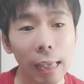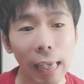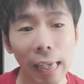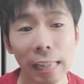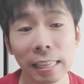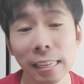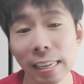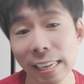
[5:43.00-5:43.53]

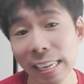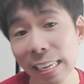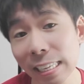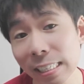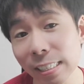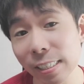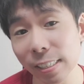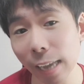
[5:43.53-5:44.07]
And
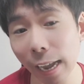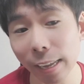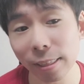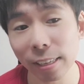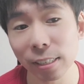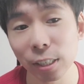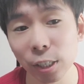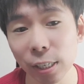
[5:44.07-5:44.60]
inside
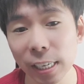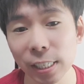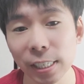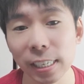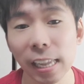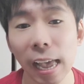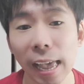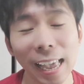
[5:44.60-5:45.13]
this cheat
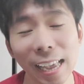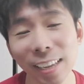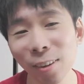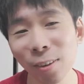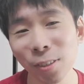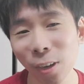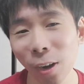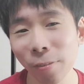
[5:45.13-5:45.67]
sheet, it
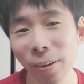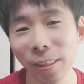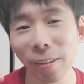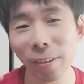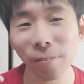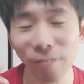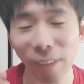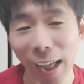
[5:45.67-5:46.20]
goes over
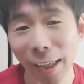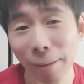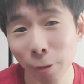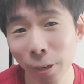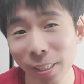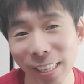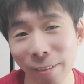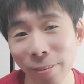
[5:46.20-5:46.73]
the 5
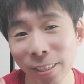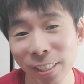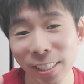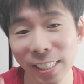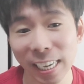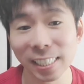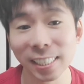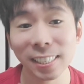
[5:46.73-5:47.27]
points that we
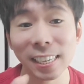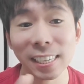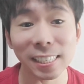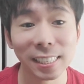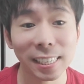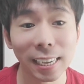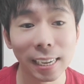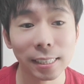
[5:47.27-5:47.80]
just
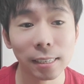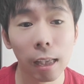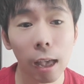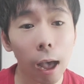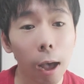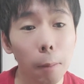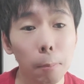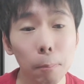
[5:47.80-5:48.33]
discussed,
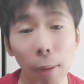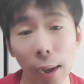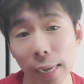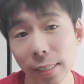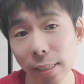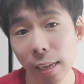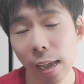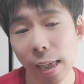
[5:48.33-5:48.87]

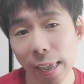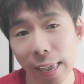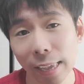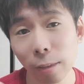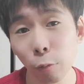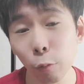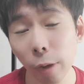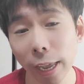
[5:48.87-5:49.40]
but
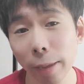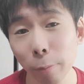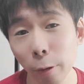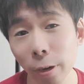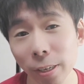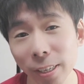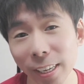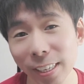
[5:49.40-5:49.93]
in way
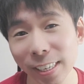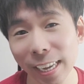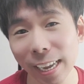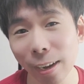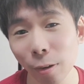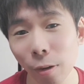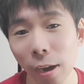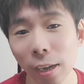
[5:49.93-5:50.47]
more
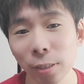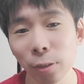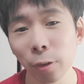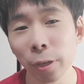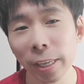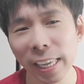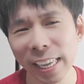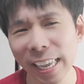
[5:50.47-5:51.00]
detail, so
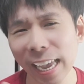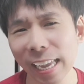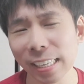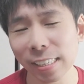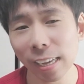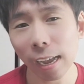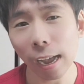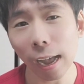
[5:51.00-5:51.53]
you can
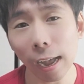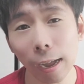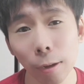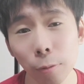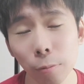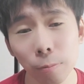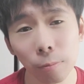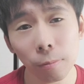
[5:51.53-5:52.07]
get
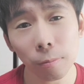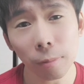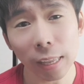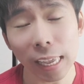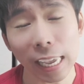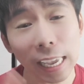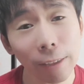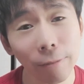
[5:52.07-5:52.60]
an
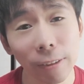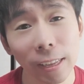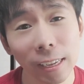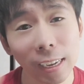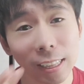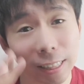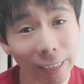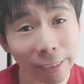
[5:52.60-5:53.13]

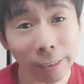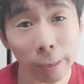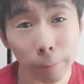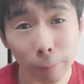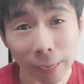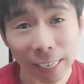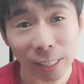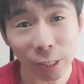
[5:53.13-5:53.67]
even clearer
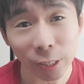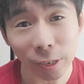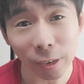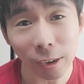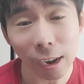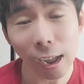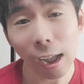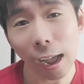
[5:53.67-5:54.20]

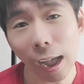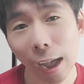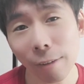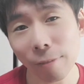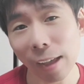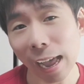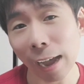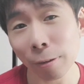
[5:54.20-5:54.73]
picture
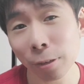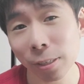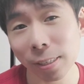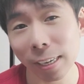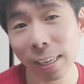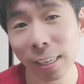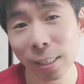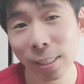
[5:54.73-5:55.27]
of how to
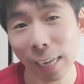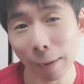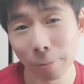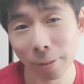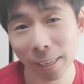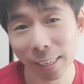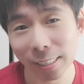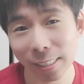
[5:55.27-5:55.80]
study
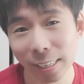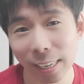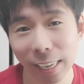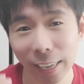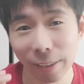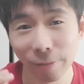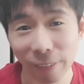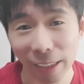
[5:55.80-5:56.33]
Japanese
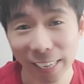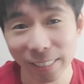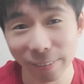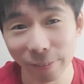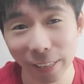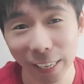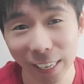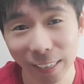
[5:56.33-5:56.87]

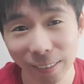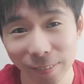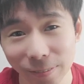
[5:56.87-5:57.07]
effectively.